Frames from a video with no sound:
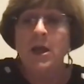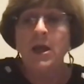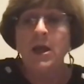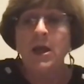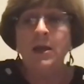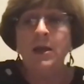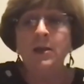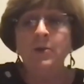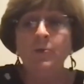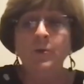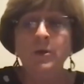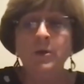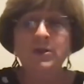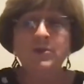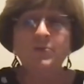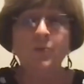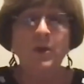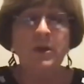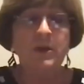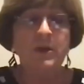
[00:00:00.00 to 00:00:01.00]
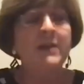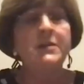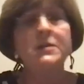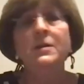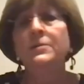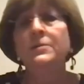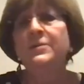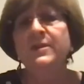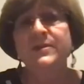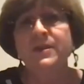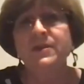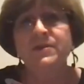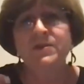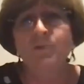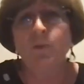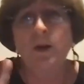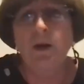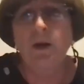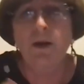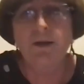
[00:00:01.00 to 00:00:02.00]
and it was one, I know this is
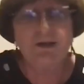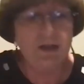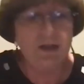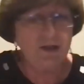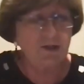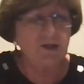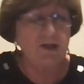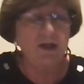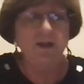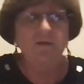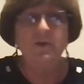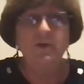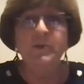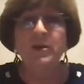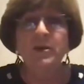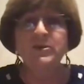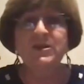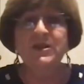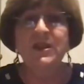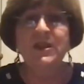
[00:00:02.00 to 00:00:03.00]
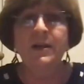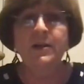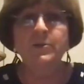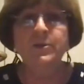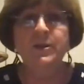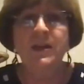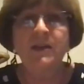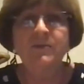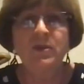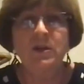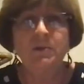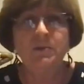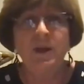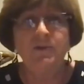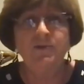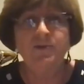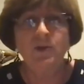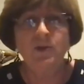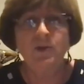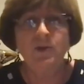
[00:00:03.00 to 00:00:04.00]
what all teachers love the most, and I only have it on my
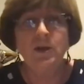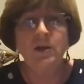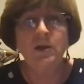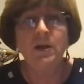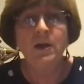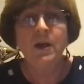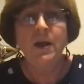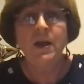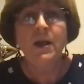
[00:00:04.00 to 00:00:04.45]
phone here.